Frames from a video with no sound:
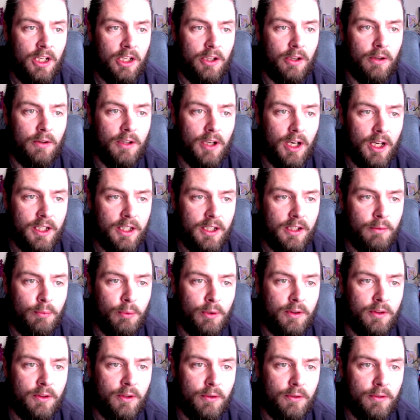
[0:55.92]
united with
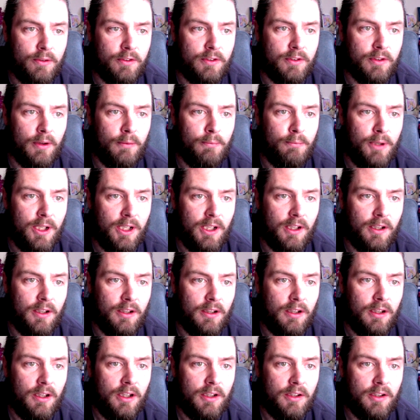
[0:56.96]
those meeting
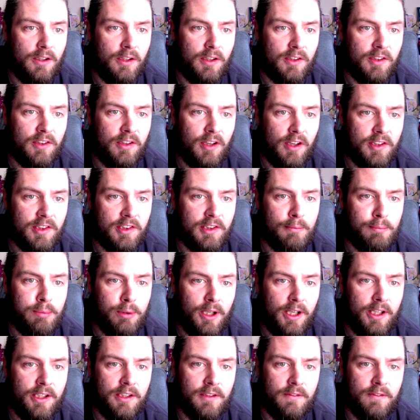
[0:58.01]
to discuss the
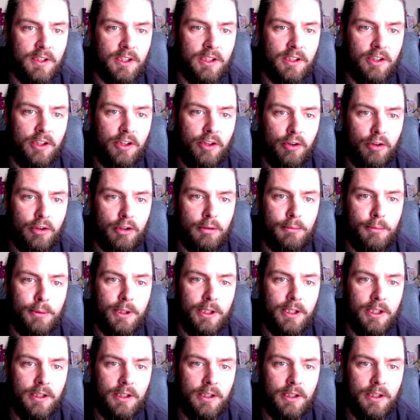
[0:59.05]
plight of the incurably